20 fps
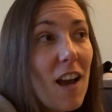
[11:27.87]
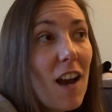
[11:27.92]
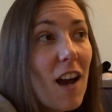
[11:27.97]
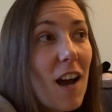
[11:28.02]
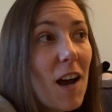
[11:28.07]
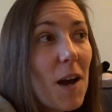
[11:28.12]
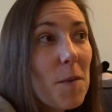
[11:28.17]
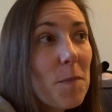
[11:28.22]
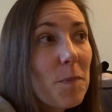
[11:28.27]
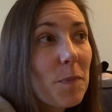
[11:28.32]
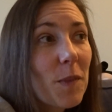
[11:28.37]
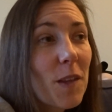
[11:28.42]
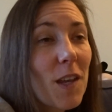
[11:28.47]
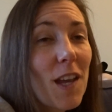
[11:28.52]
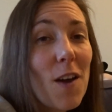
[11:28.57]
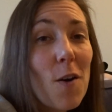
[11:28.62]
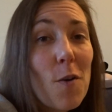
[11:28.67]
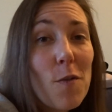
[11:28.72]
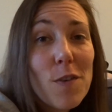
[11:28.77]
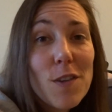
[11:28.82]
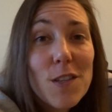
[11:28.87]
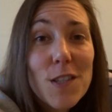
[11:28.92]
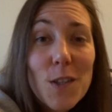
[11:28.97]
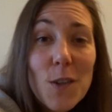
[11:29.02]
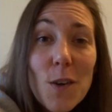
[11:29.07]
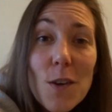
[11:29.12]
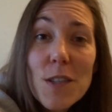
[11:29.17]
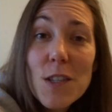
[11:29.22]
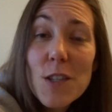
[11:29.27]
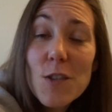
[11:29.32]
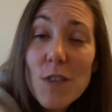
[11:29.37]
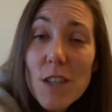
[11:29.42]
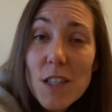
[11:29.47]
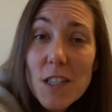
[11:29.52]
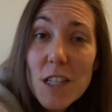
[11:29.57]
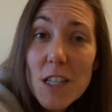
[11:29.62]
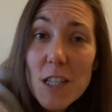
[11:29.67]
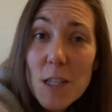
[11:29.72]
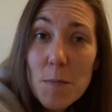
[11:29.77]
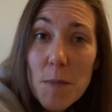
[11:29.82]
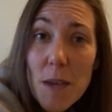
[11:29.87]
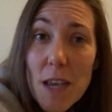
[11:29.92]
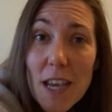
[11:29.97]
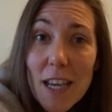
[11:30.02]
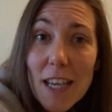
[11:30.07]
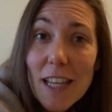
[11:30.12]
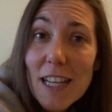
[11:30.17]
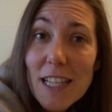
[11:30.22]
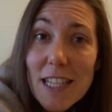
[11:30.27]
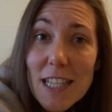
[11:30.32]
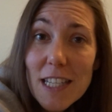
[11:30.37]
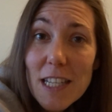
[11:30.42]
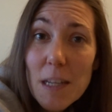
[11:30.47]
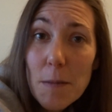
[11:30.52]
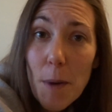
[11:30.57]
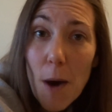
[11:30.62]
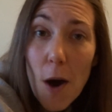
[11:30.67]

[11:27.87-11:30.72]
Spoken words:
Obviously not as interesting as being in a Disney